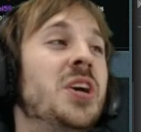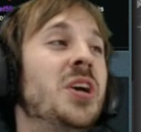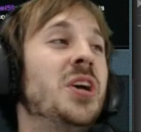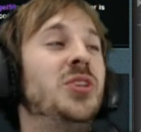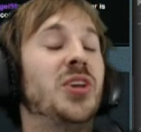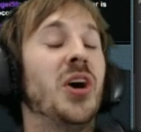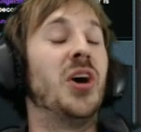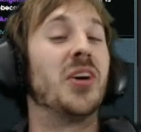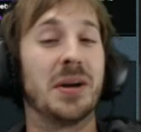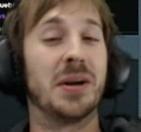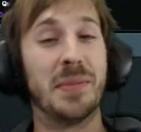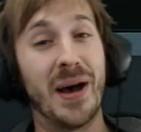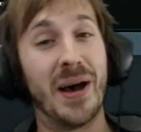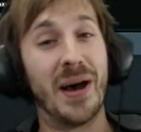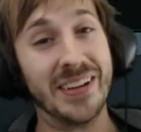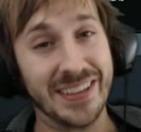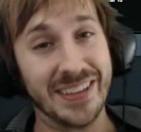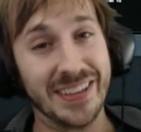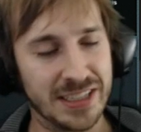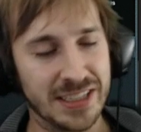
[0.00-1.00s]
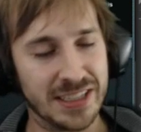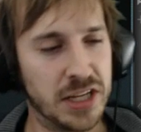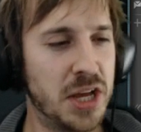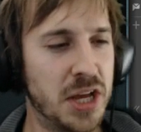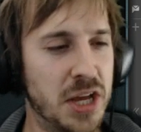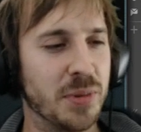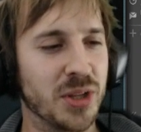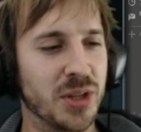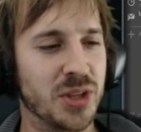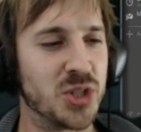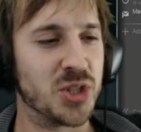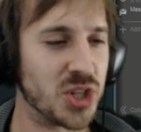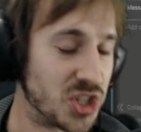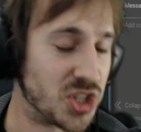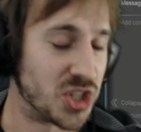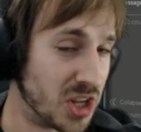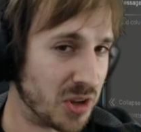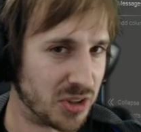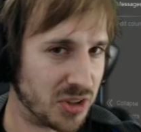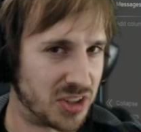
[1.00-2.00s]
talk about it, but just
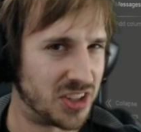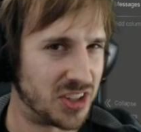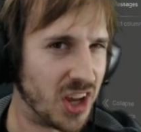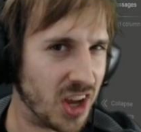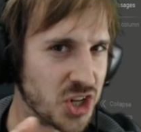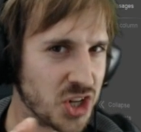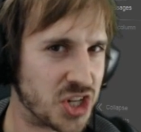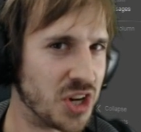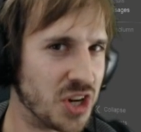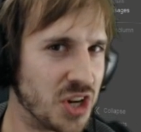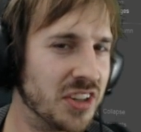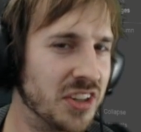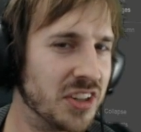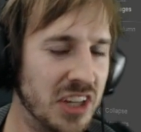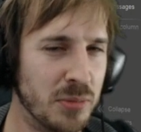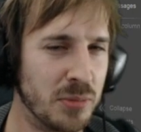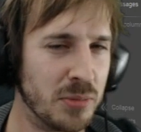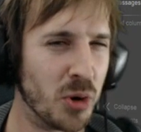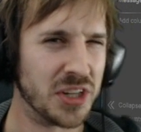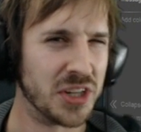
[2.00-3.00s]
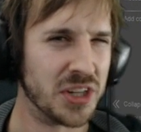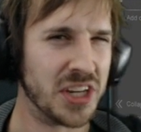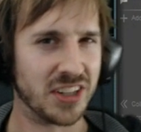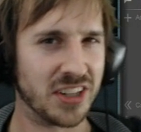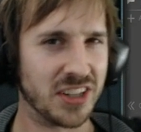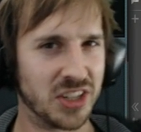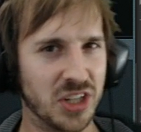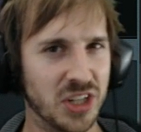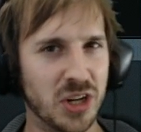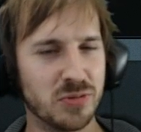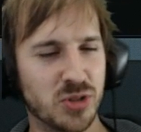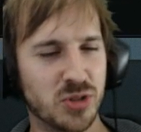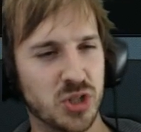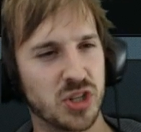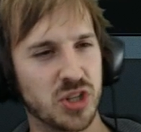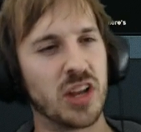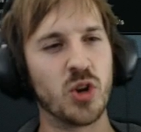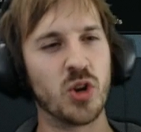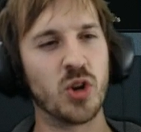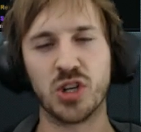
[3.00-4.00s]
not share the demo yet. You know, because I
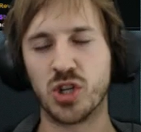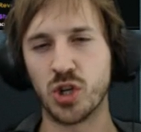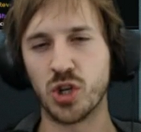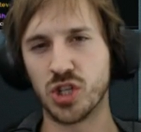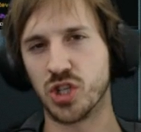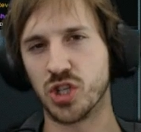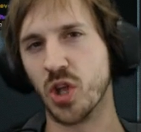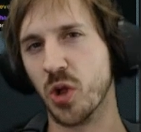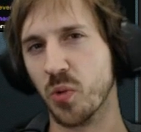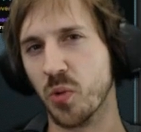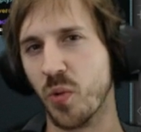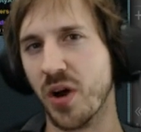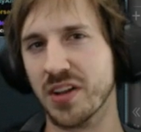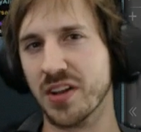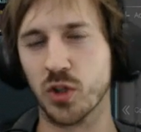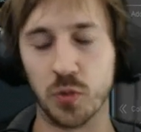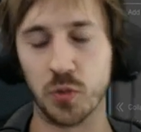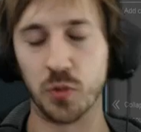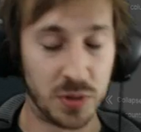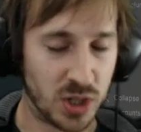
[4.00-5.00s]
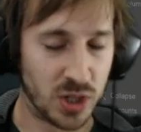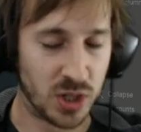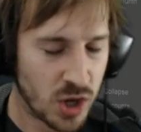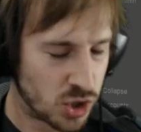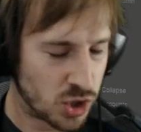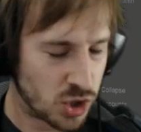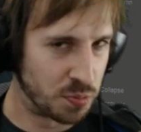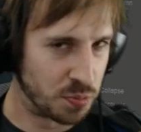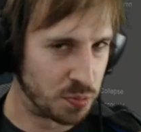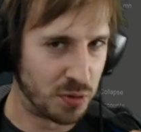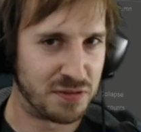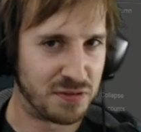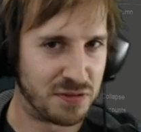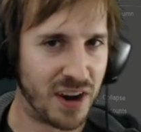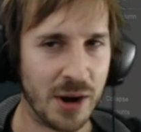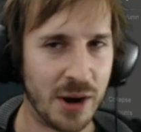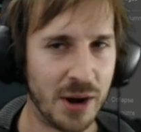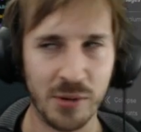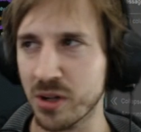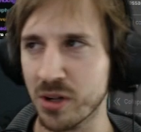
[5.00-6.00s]
don't, just don't want it to be super
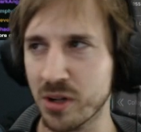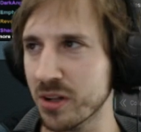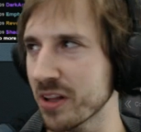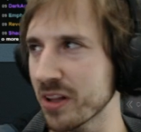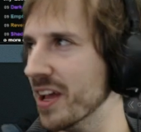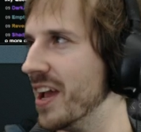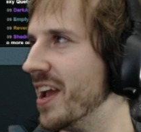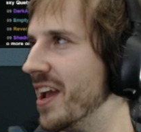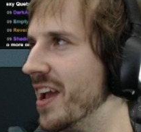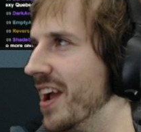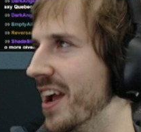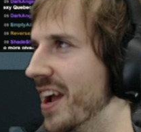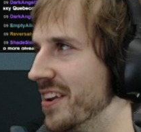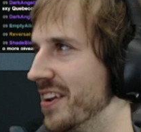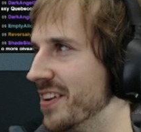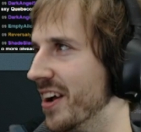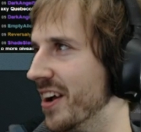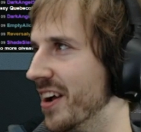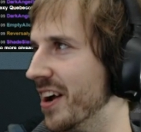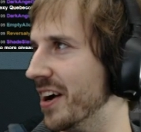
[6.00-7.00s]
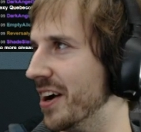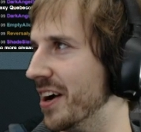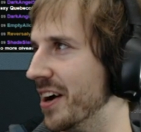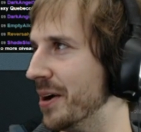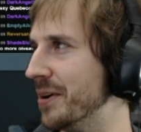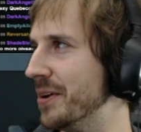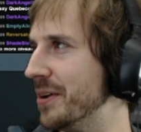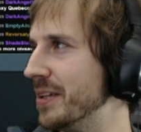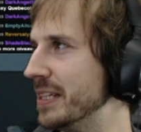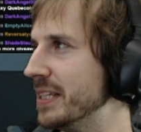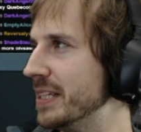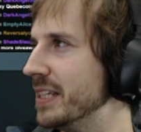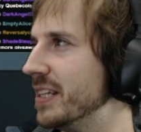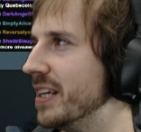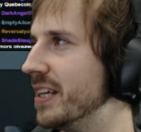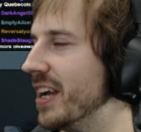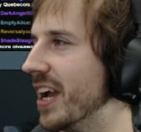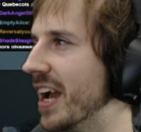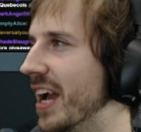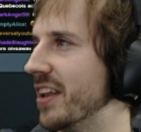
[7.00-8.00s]
viral and. Uh,
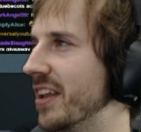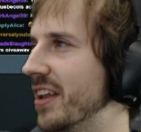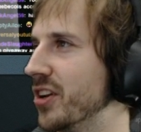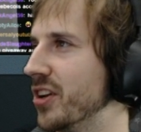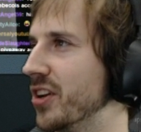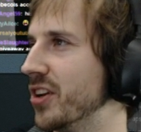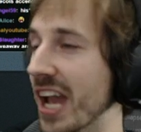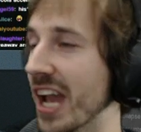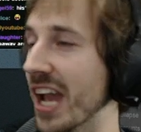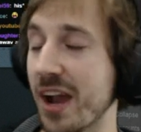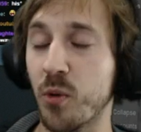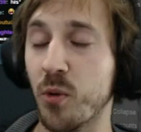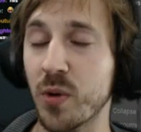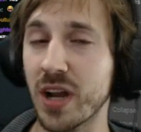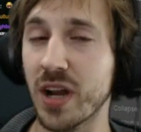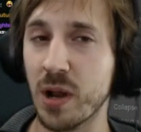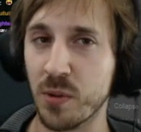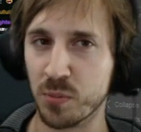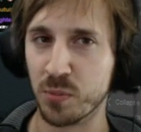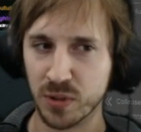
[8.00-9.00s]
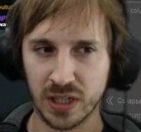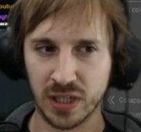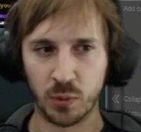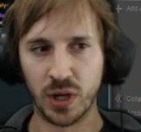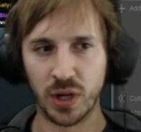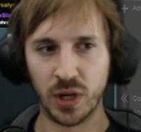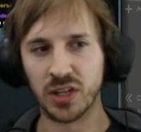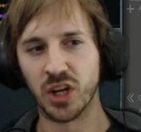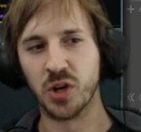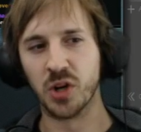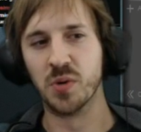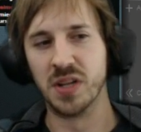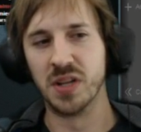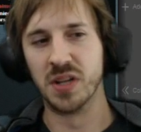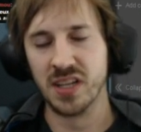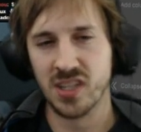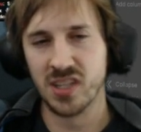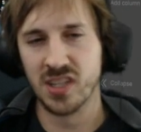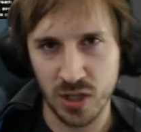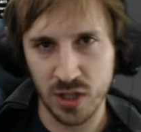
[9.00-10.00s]
and uh, yeah, when I when I'm gonna
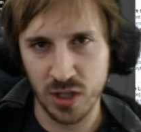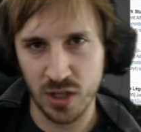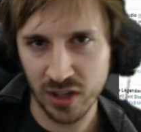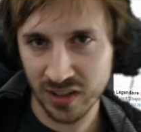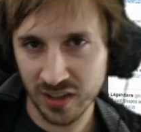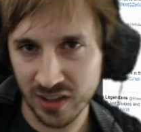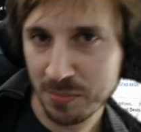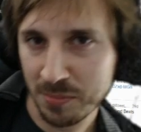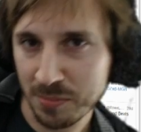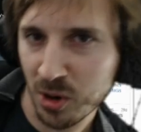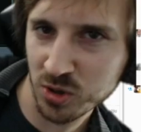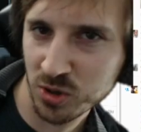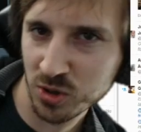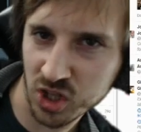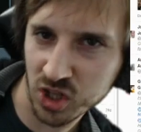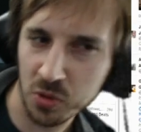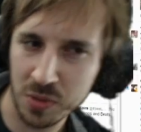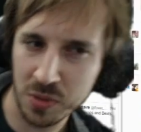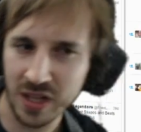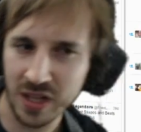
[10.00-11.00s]
release the, the demo, it's gonna be